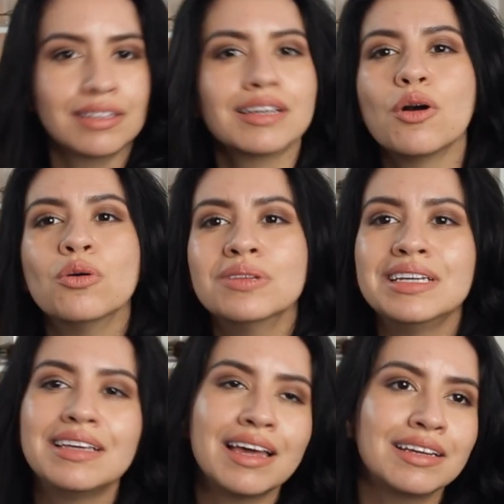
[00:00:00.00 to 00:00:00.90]
Like,
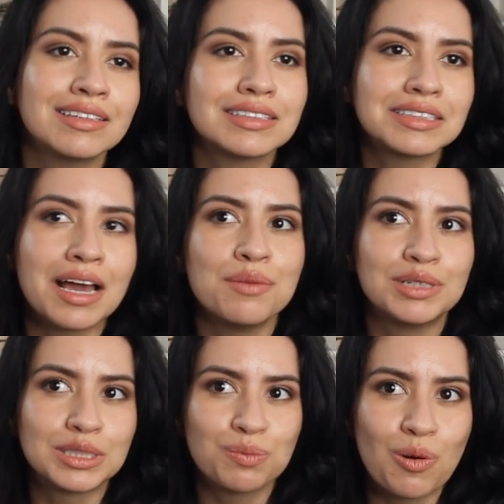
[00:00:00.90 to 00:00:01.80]
only getting the
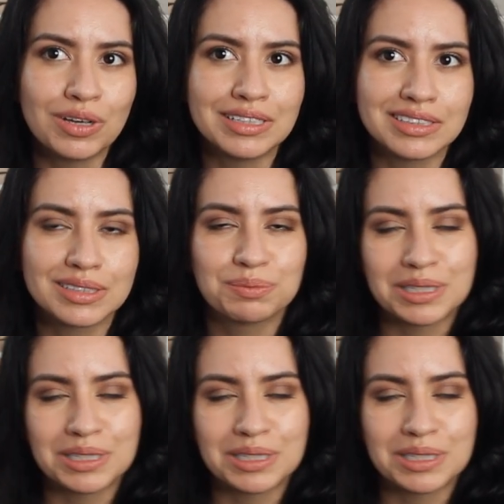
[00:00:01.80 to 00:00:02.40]
Simon's points,